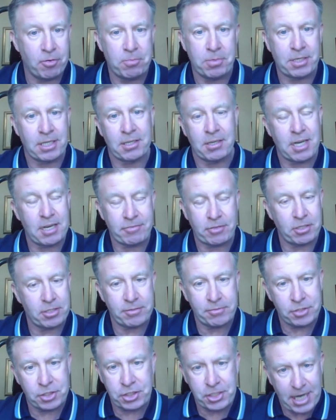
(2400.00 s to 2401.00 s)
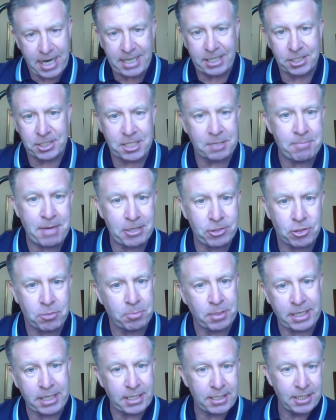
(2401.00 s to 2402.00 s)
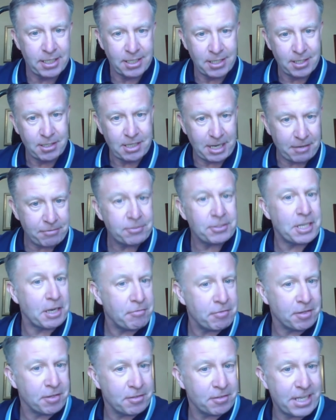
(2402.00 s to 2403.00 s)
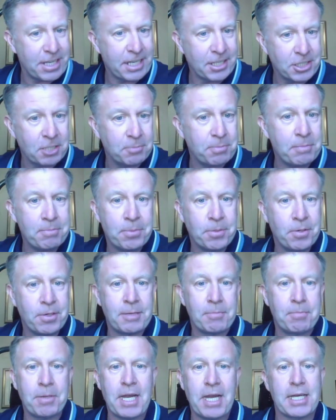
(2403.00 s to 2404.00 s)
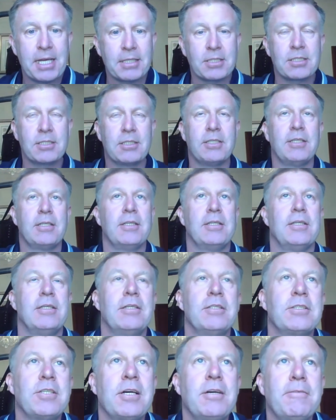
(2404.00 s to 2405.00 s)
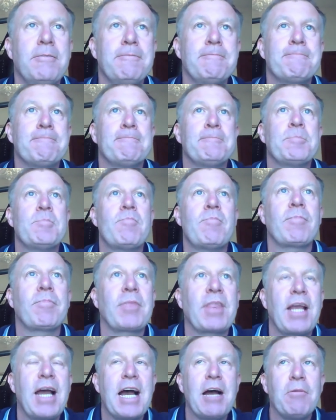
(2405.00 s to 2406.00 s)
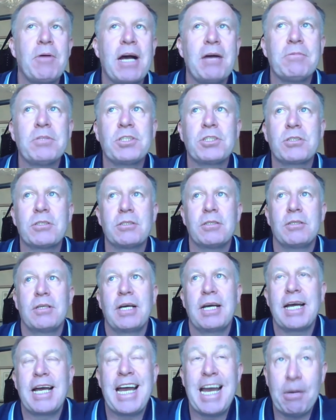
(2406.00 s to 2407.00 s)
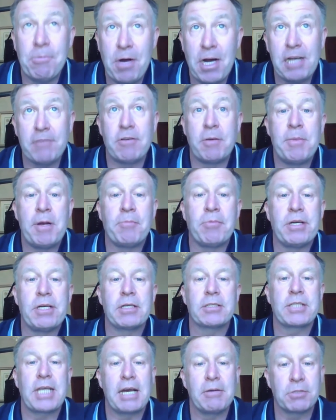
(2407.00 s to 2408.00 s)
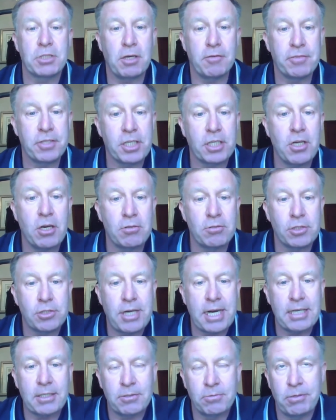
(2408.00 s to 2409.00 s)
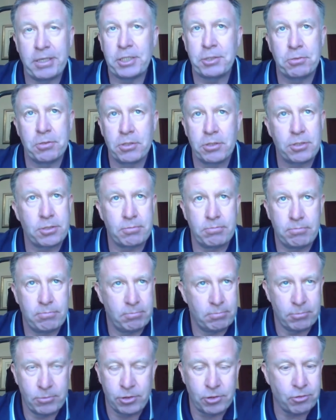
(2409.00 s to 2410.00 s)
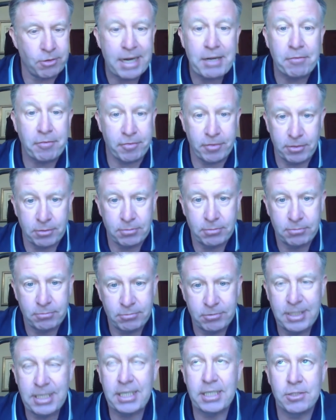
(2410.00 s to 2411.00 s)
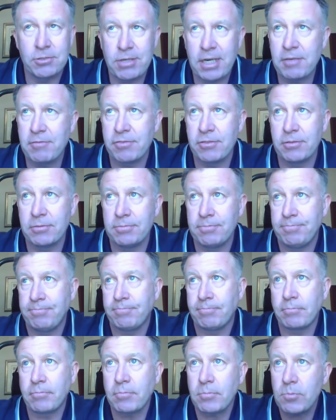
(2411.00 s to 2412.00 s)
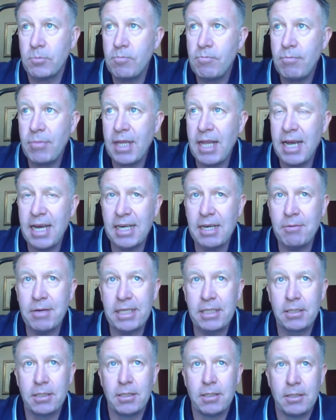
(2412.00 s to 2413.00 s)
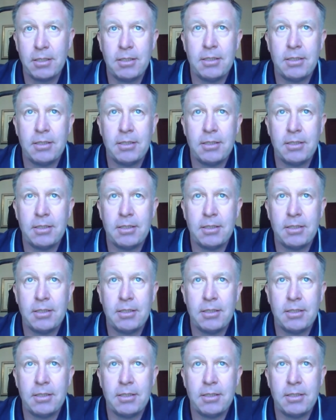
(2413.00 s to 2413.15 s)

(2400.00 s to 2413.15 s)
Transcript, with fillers: footballing life, could have changed immeasurably if different things had been put in place. So, I was, how I remember it, as I was offered a contract which was dreadful, really dreadful, and I went.